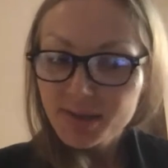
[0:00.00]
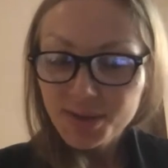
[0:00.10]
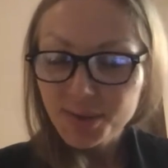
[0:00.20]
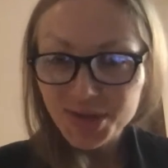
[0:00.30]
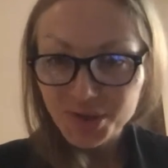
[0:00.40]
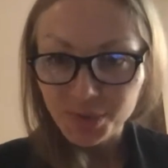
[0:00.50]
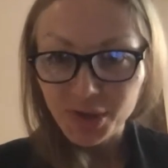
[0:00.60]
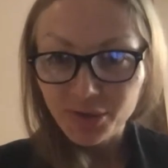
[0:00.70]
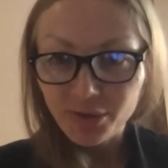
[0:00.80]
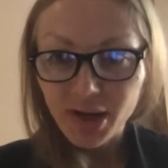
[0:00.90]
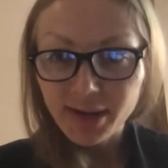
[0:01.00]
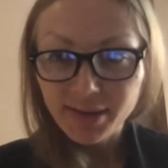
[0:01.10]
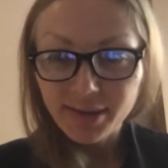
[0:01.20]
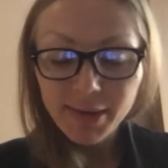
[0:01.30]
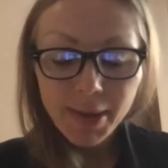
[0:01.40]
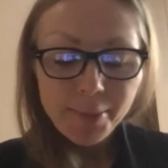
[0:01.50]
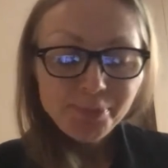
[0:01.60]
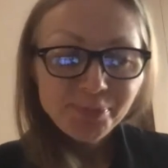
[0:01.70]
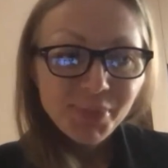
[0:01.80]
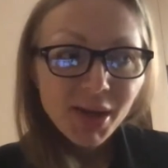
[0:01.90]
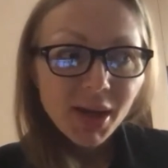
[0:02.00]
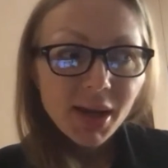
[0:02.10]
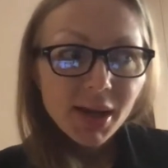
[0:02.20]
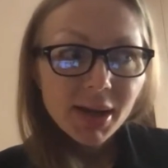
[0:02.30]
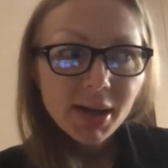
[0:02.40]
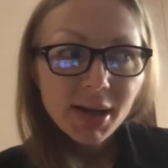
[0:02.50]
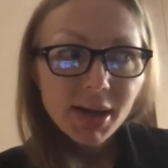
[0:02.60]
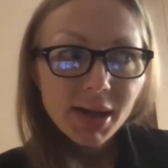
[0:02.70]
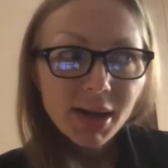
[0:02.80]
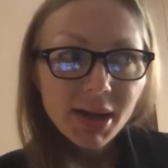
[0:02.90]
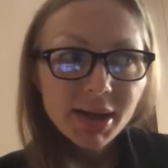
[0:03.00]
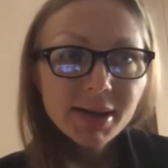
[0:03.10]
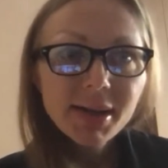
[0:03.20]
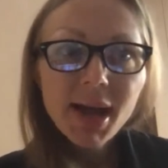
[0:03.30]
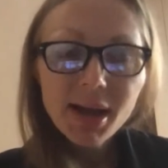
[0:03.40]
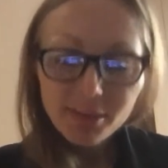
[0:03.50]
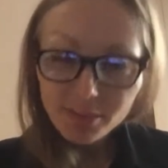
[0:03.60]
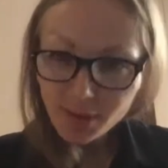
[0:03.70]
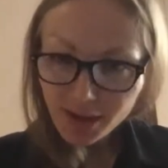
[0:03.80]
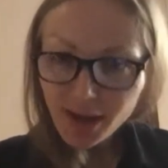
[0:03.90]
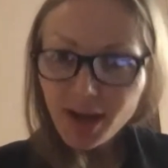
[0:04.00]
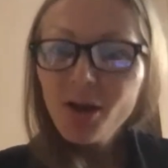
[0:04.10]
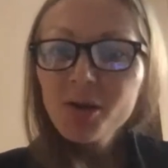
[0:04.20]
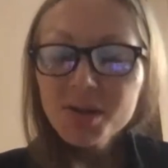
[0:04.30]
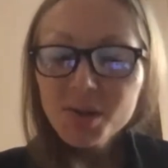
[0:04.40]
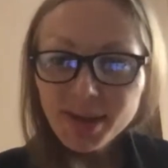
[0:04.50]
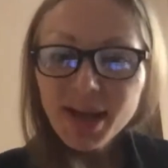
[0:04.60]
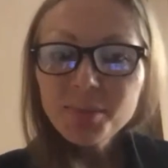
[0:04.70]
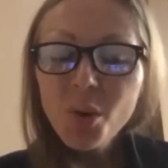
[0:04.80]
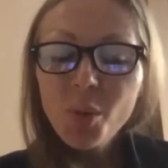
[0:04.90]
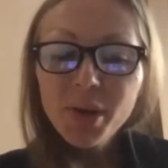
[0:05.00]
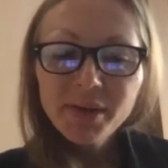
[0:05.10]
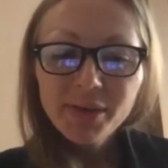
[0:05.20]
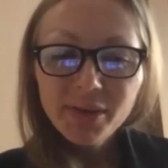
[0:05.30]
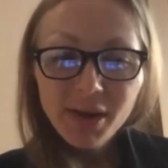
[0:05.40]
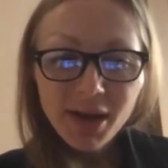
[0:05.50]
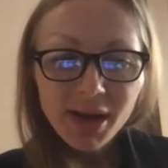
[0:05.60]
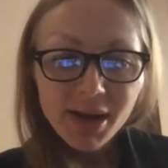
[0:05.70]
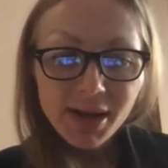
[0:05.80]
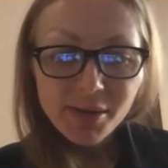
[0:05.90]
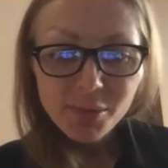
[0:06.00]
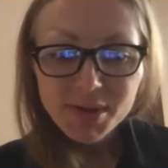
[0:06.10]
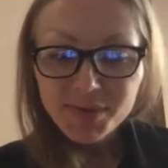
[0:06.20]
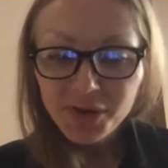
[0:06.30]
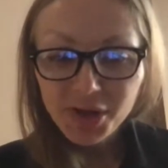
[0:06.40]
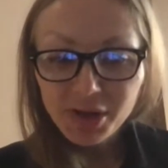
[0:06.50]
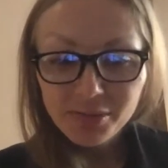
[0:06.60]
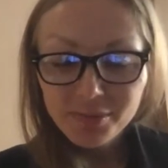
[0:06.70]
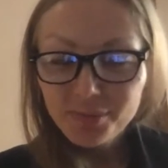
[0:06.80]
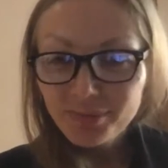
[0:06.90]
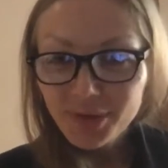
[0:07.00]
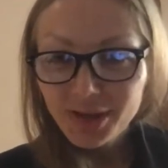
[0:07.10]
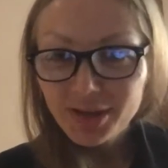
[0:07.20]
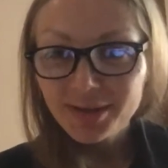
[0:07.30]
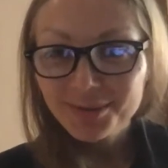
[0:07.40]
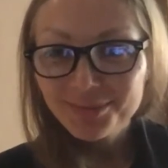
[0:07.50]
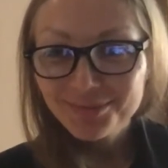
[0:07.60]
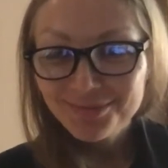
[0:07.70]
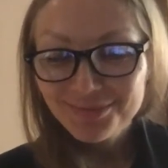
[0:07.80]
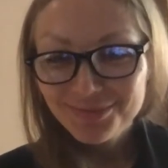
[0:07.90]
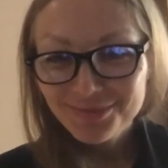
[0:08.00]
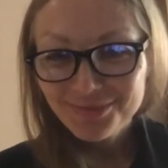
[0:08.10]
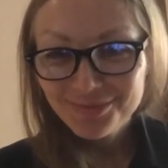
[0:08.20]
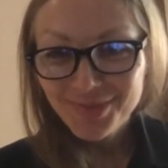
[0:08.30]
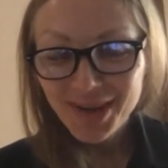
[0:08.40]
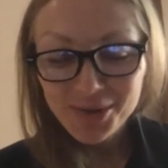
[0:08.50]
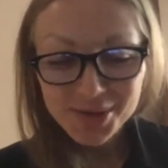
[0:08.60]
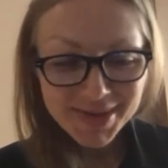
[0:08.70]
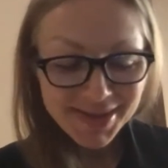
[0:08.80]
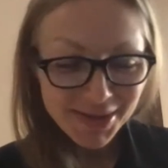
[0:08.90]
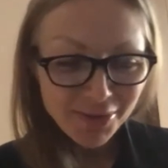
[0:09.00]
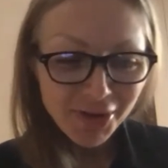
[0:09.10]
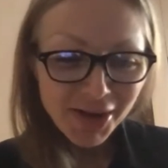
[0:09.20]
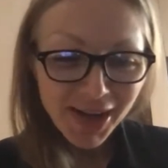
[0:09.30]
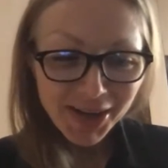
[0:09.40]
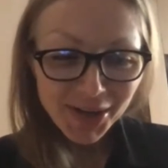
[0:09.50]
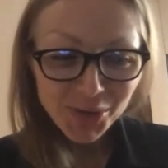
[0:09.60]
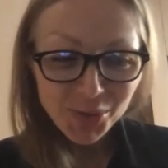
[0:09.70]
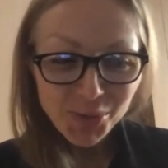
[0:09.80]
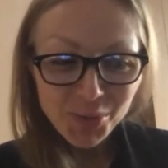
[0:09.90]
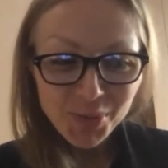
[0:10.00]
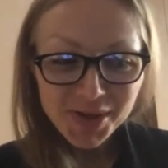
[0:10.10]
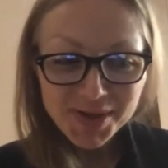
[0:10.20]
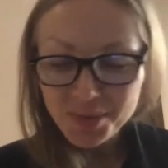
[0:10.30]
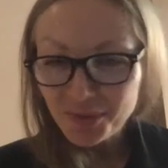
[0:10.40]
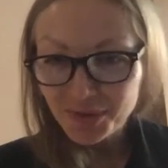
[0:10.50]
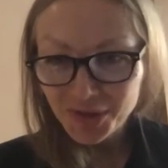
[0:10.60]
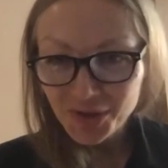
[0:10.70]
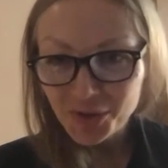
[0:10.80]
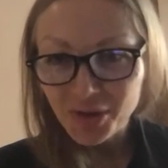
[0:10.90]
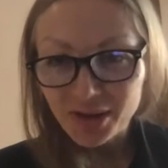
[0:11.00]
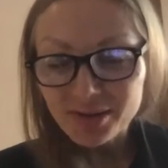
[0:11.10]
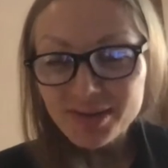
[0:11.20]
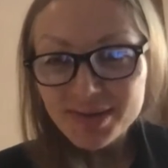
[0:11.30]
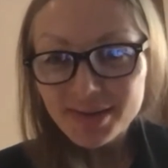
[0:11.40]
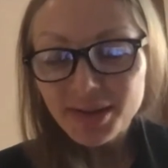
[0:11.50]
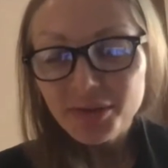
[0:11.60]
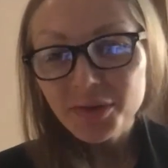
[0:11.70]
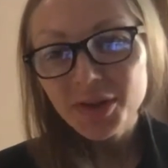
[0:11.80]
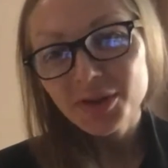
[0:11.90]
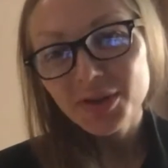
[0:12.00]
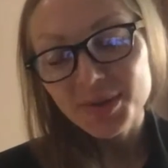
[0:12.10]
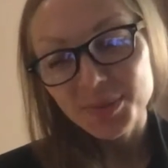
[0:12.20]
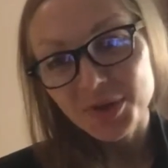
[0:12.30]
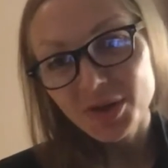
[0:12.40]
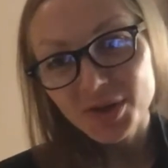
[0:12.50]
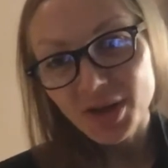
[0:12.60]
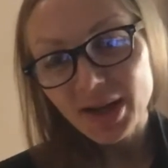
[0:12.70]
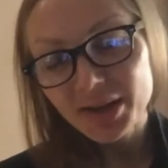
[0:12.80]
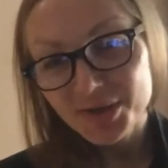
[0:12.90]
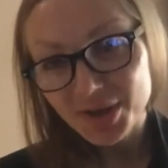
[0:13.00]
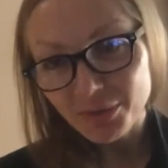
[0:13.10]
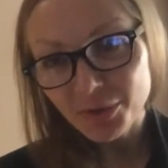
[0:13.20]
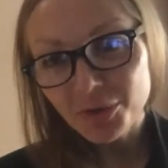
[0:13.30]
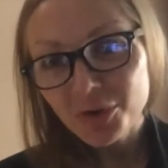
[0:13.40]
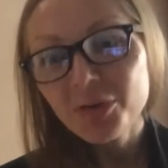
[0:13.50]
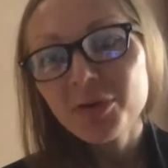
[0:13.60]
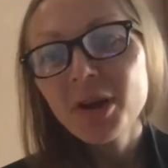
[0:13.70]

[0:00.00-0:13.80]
so extremely interrelated. Mm-hmm. And also at that moment, I was very um, I was uh, very lucky to meet some of the KOLs in the field, especially Alex Zhavoronkov